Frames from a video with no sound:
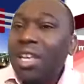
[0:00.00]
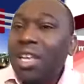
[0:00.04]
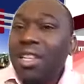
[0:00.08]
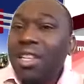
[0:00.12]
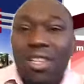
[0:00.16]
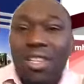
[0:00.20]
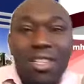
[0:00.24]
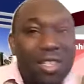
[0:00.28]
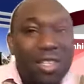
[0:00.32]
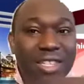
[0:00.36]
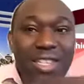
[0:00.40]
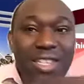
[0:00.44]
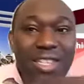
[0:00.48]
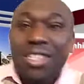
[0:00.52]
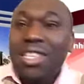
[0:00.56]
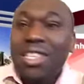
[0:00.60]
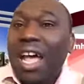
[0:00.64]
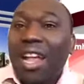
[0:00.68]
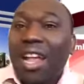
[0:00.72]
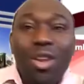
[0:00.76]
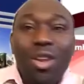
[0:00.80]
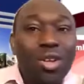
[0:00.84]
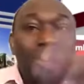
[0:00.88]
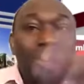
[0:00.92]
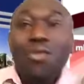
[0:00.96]
these things
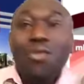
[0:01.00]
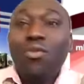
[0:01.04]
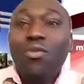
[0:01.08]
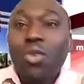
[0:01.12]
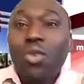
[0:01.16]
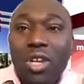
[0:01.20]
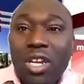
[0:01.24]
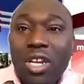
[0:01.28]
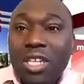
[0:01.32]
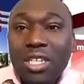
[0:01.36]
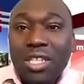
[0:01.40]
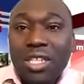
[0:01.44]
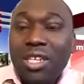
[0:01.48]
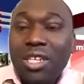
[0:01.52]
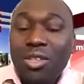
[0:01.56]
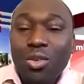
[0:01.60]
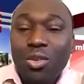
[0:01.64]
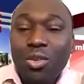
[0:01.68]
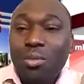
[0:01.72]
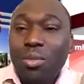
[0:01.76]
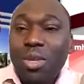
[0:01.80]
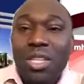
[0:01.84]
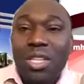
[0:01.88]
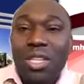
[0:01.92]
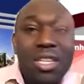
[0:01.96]
are not even listening
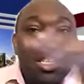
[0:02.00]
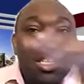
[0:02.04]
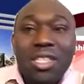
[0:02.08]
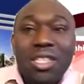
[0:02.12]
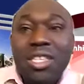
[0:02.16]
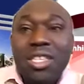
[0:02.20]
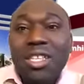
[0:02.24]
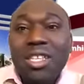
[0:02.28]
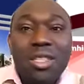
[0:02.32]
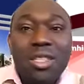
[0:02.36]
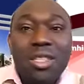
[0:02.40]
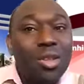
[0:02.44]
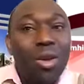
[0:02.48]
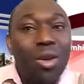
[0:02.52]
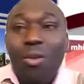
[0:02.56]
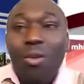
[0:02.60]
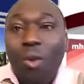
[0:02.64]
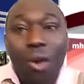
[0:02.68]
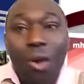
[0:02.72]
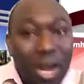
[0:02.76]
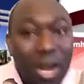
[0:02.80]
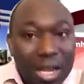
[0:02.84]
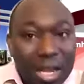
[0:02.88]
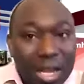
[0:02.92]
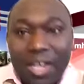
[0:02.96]
to me. This thing is not
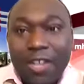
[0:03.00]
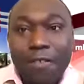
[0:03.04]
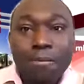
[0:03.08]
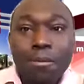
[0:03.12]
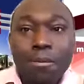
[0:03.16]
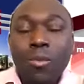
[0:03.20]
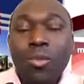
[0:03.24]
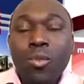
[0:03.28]
working.